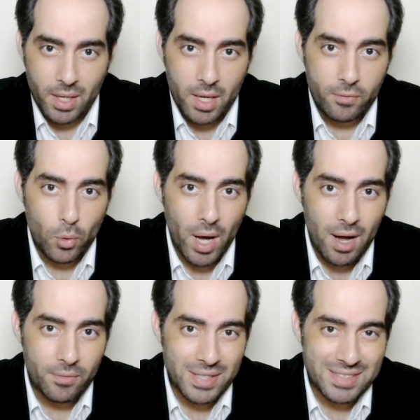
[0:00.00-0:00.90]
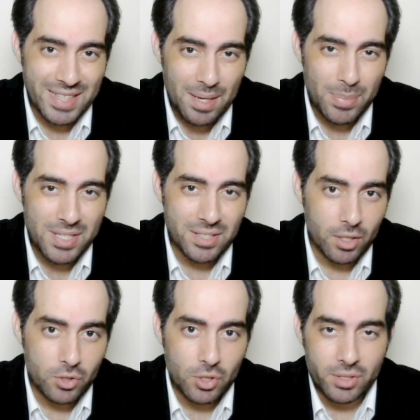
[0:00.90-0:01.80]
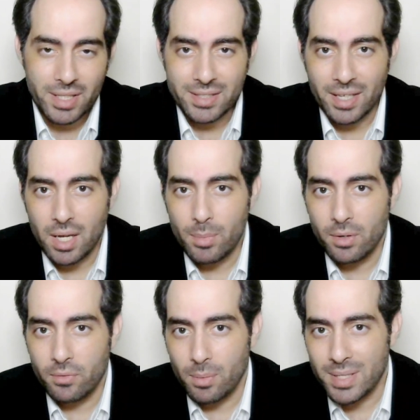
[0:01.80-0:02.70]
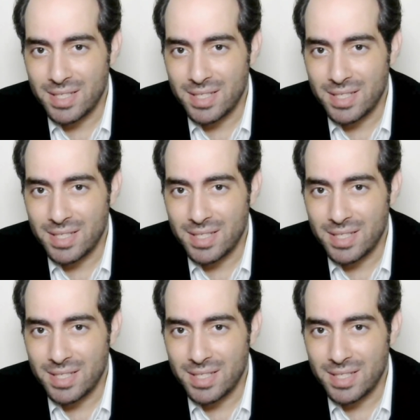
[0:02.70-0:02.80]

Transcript: If you have a table structured data coming from a